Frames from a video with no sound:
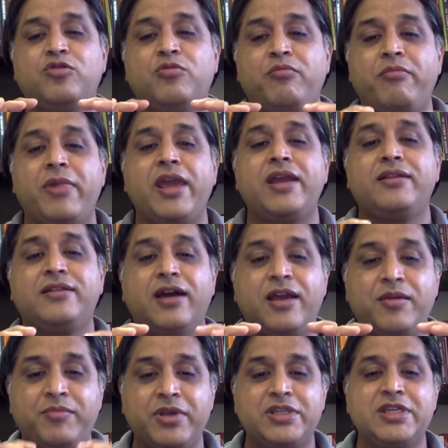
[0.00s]
to make the
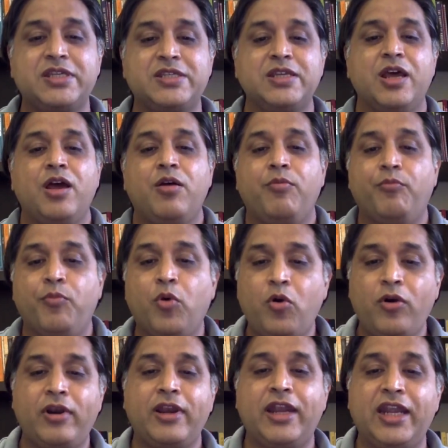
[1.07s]
images
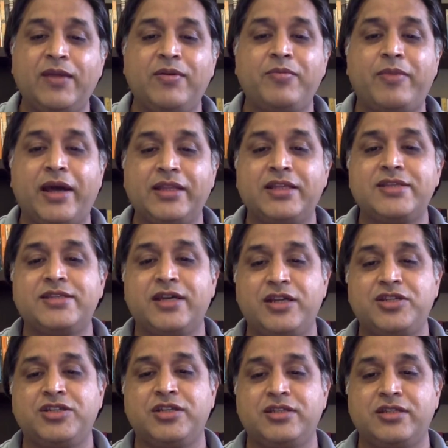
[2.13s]
more readable by the
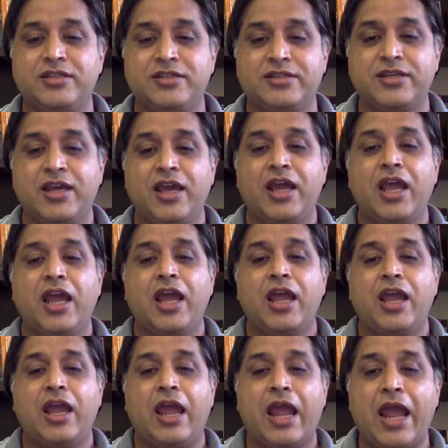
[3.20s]
search engines
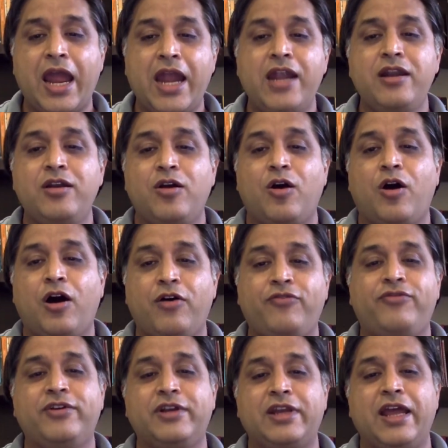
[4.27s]
and
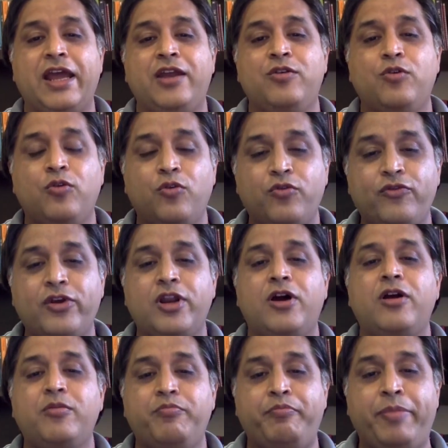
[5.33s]
offer an
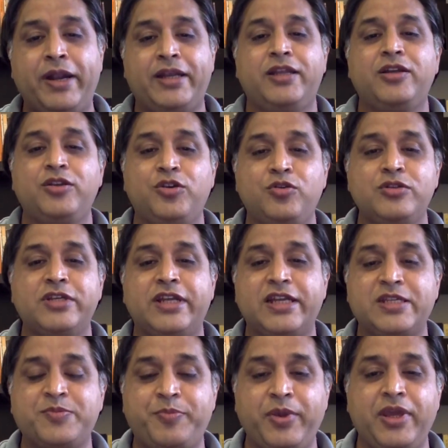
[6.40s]
overall better user
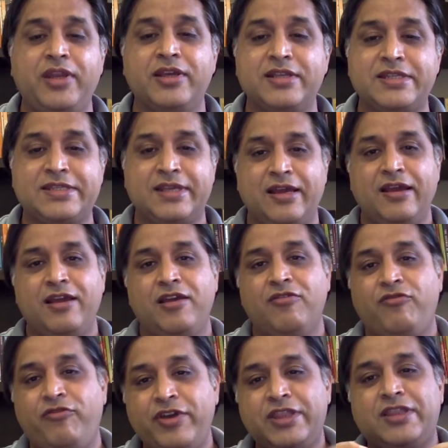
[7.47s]
experience
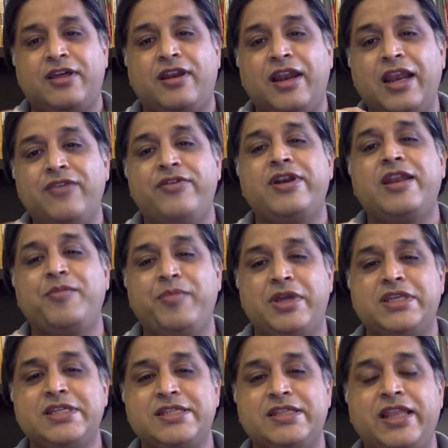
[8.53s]
with relevant
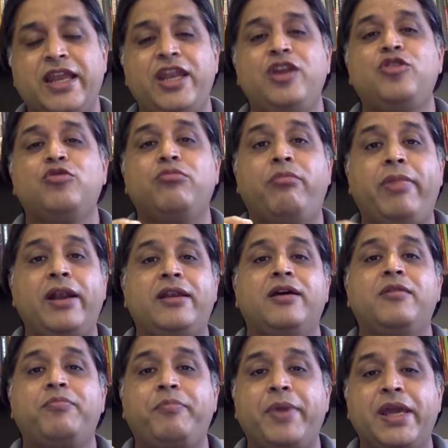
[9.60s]
images, leading to
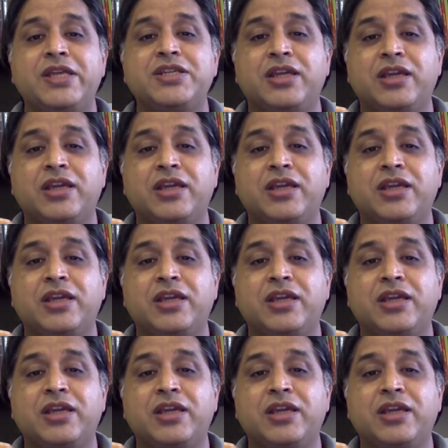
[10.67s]
better page